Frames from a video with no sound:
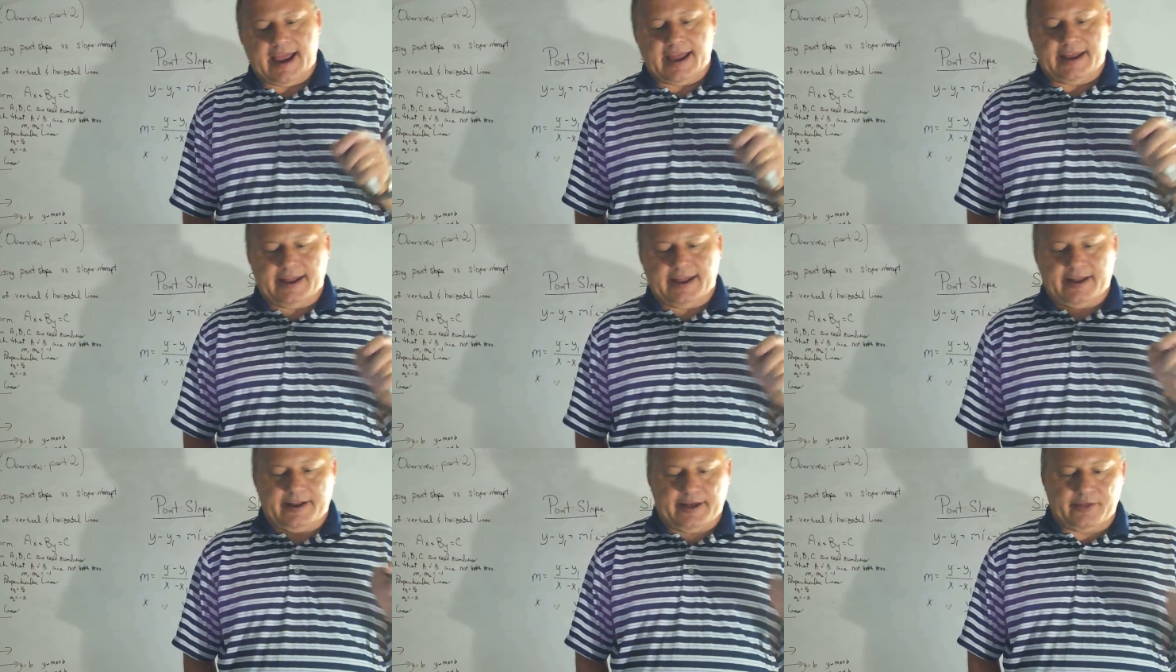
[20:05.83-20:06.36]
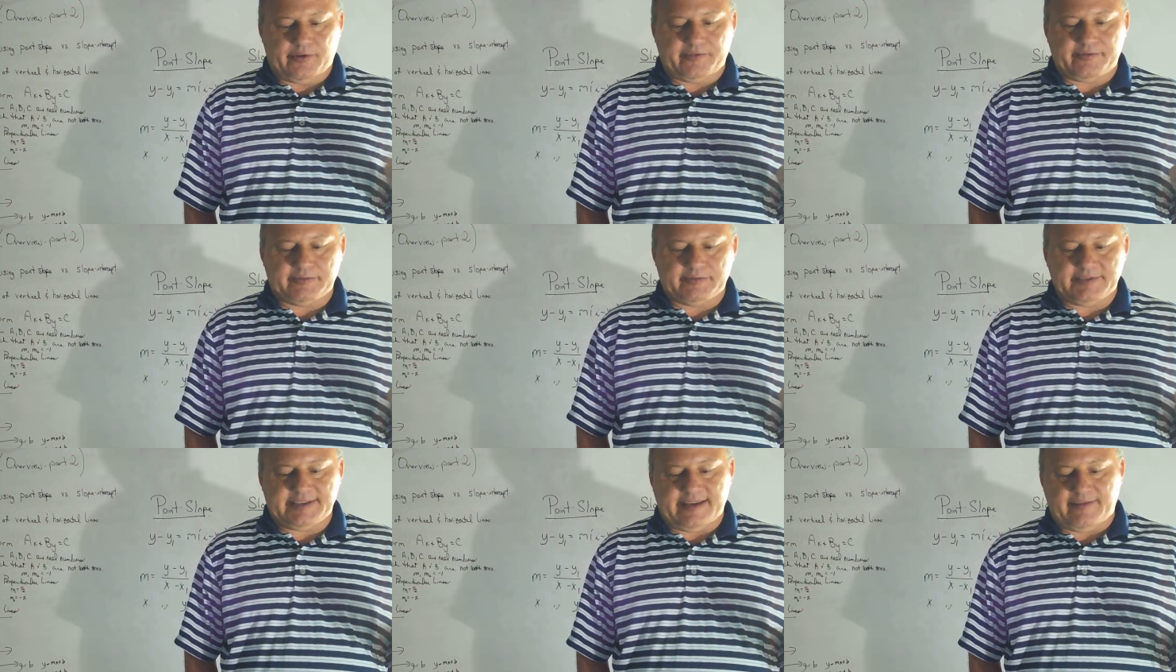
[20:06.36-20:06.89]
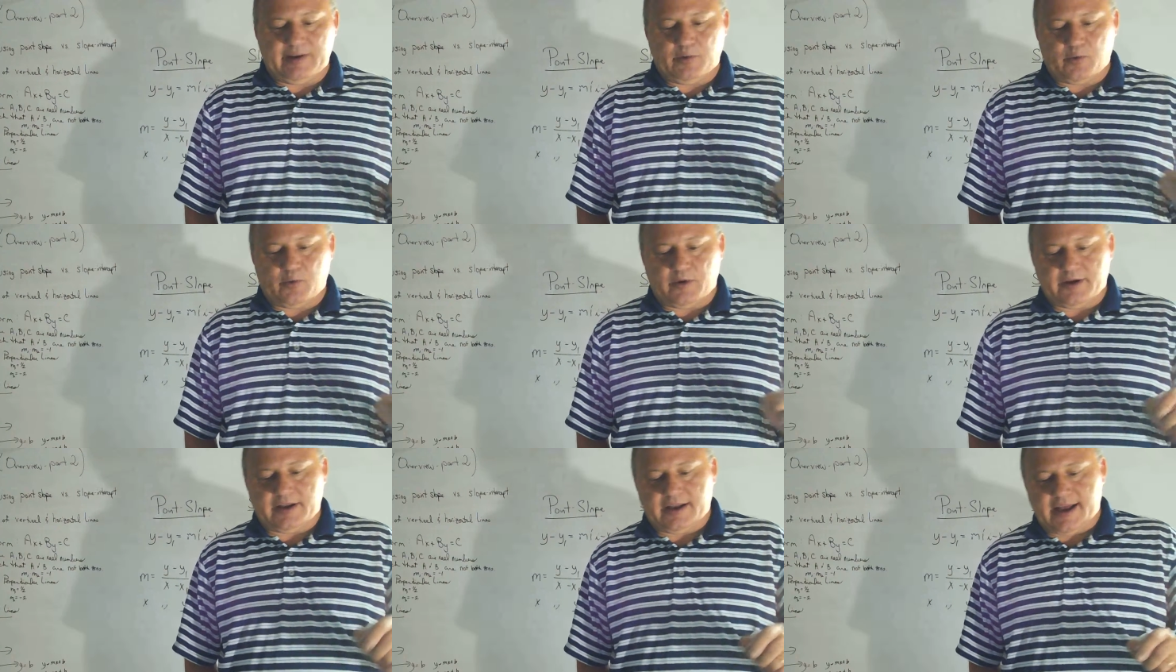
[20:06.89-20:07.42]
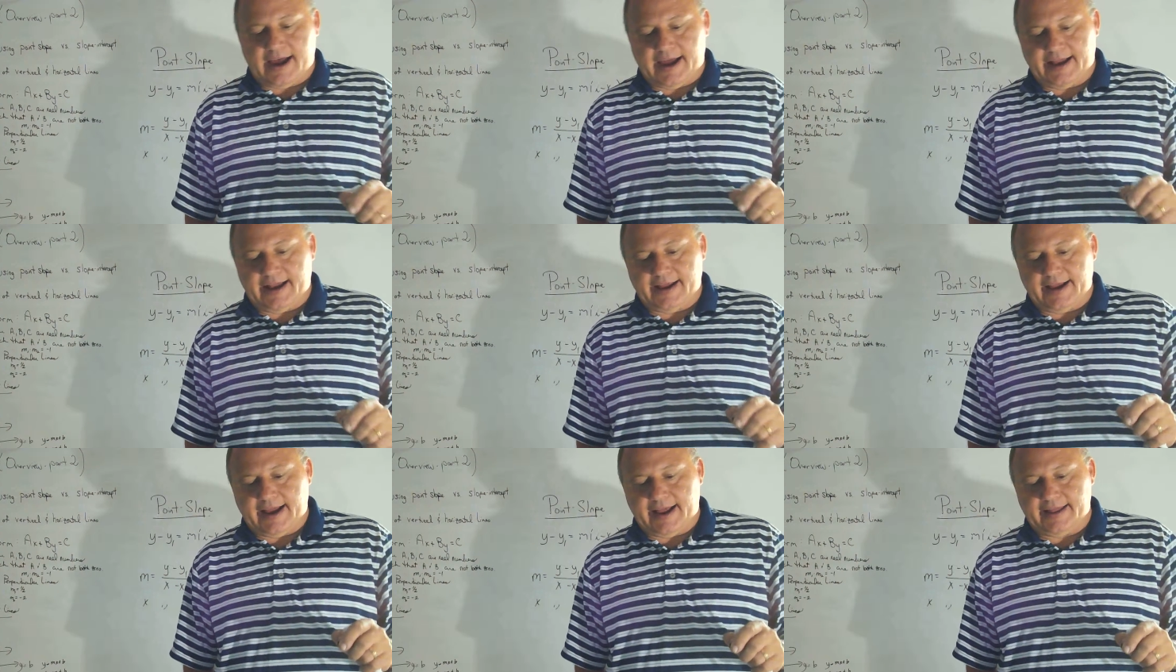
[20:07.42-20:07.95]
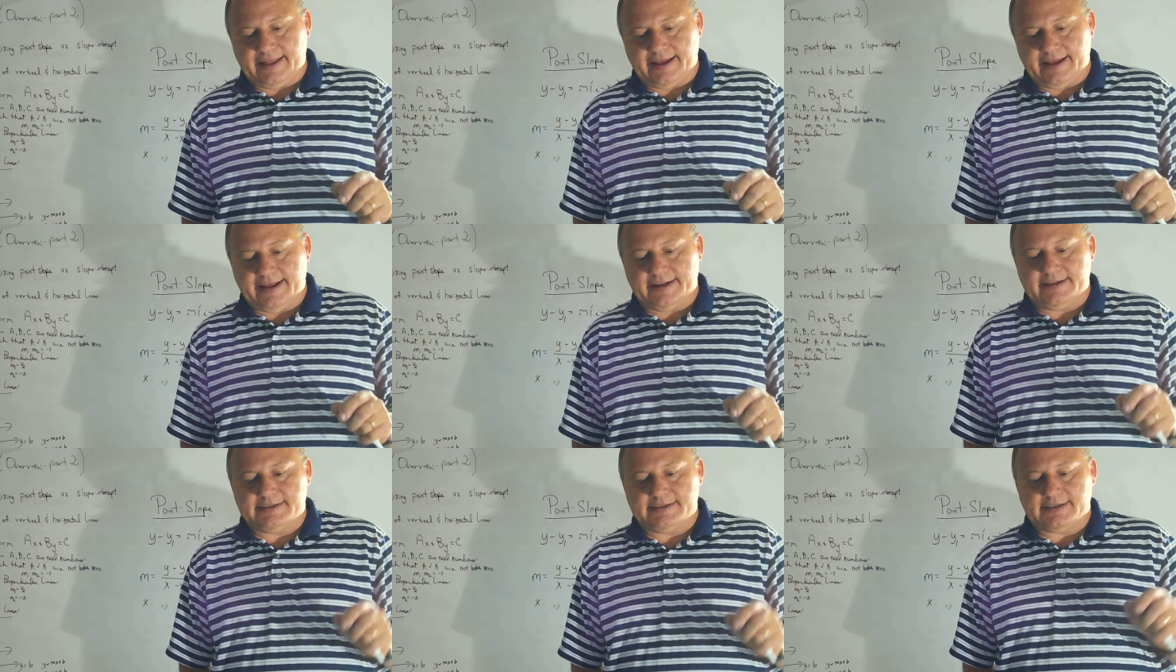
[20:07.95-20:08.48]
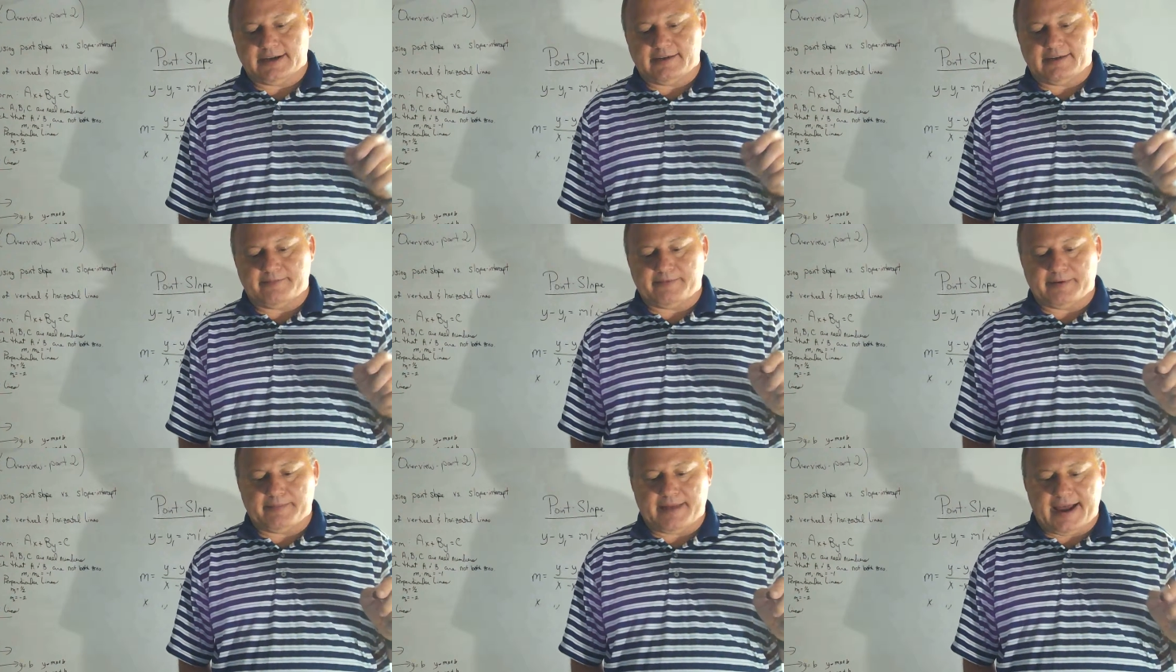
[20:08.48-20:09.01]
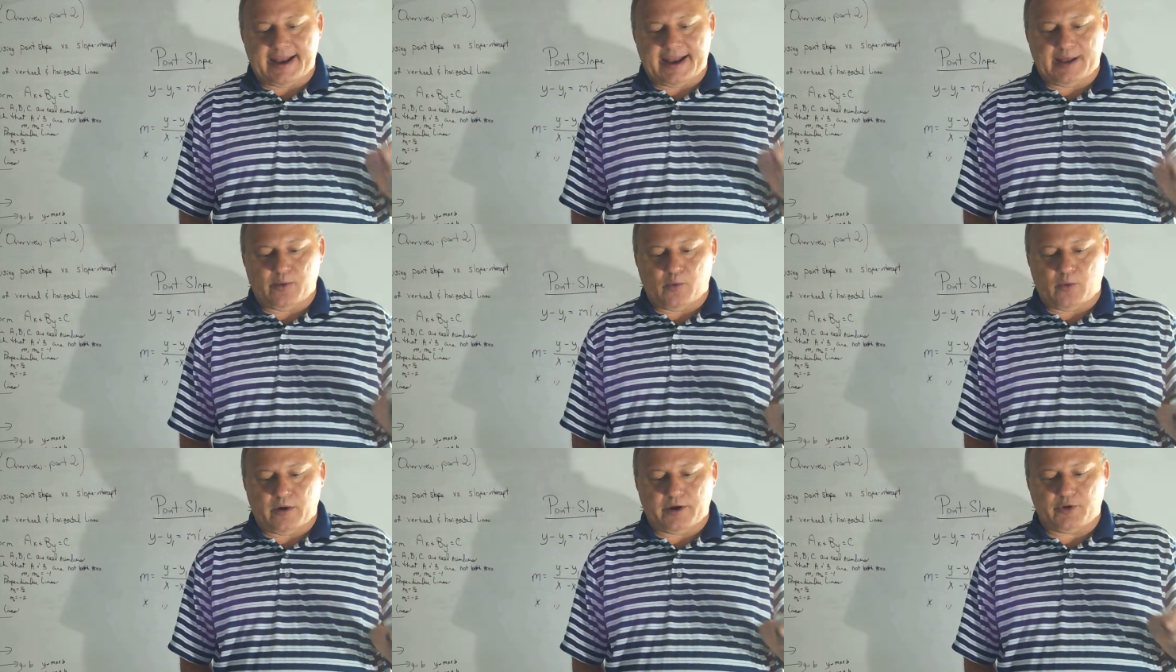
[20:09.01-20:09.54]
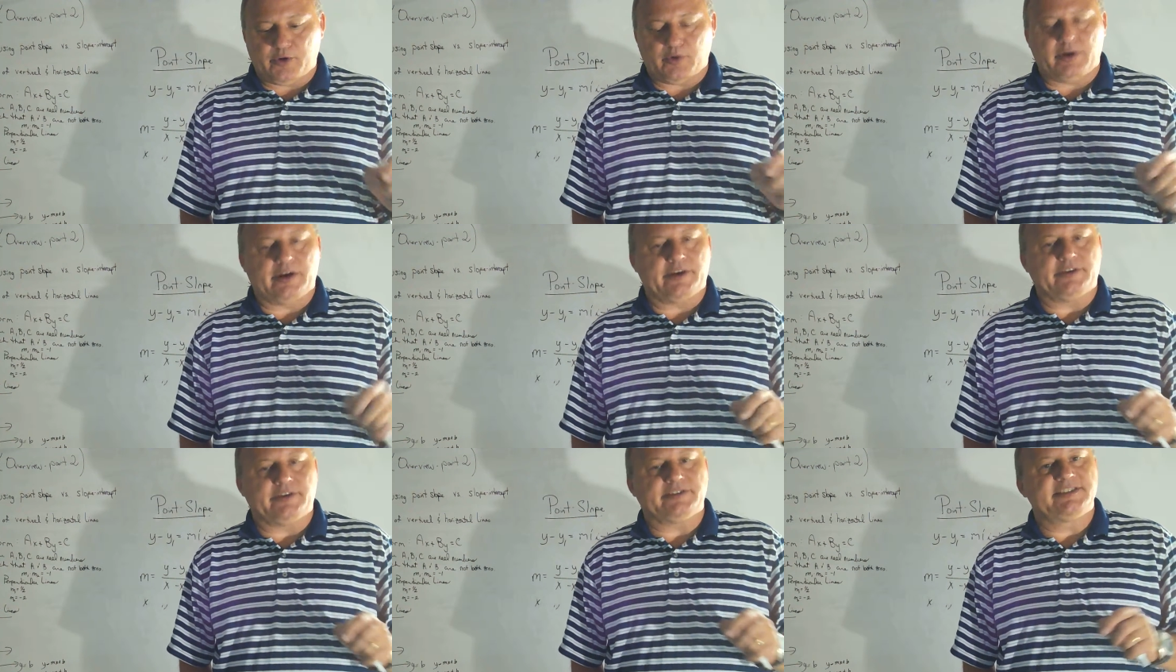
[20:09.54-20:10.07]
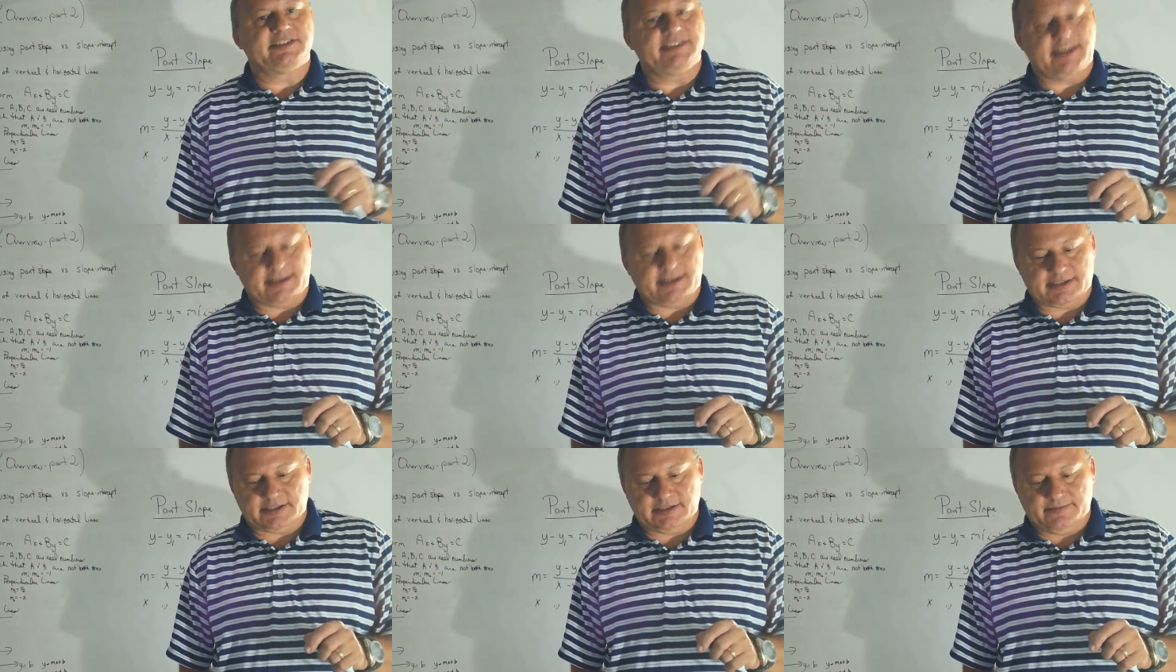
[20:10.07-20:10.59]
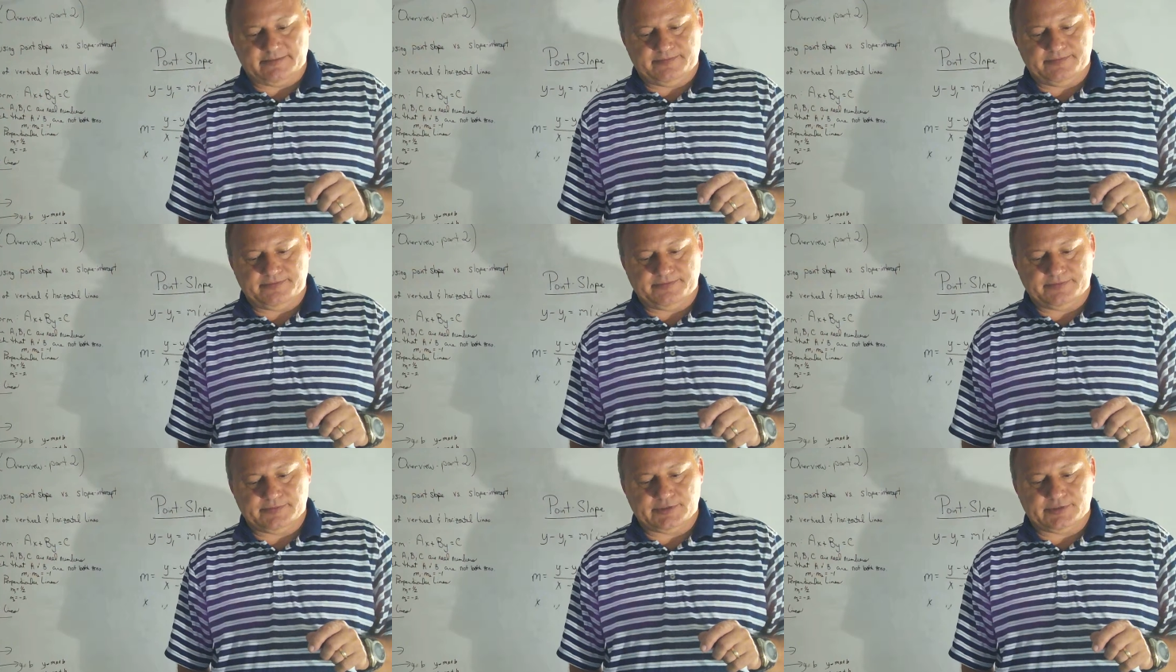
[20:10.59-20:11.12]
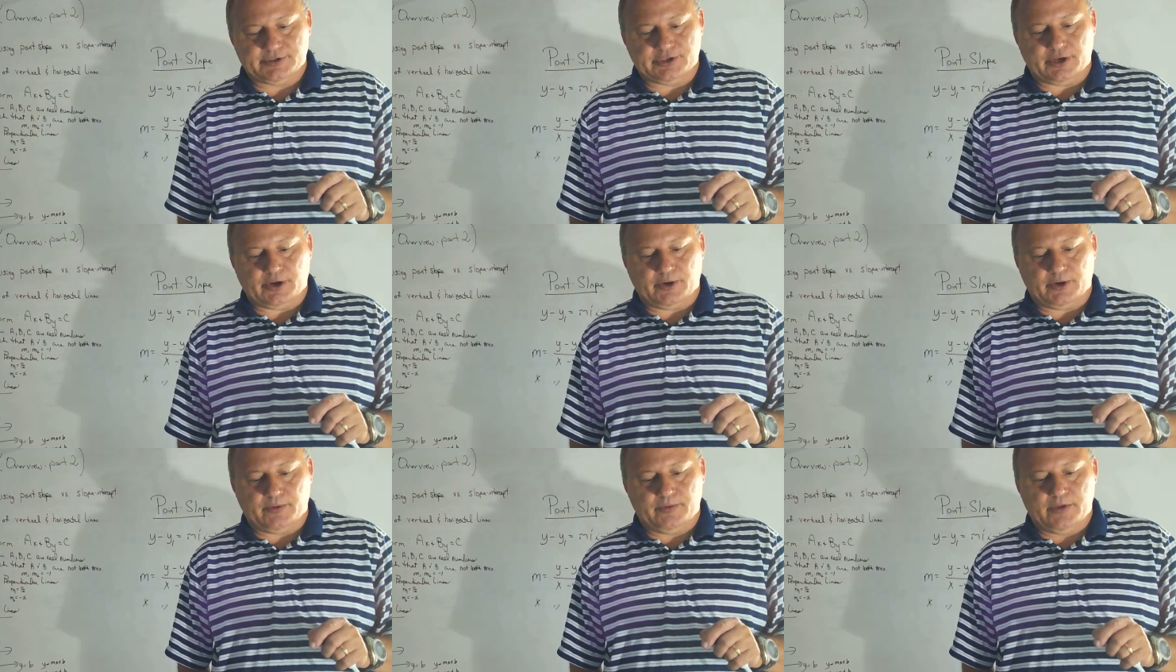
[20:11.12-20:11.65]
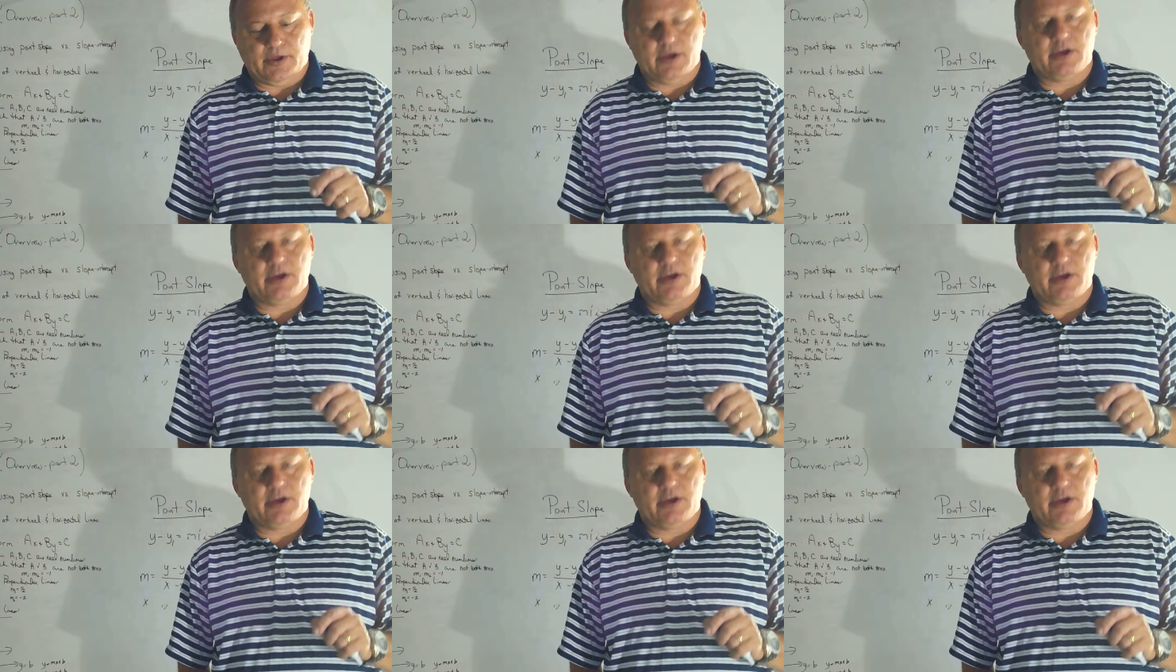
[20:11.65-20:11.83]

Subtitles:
and then another one from 71 to 90, and then some from 91 to 106. So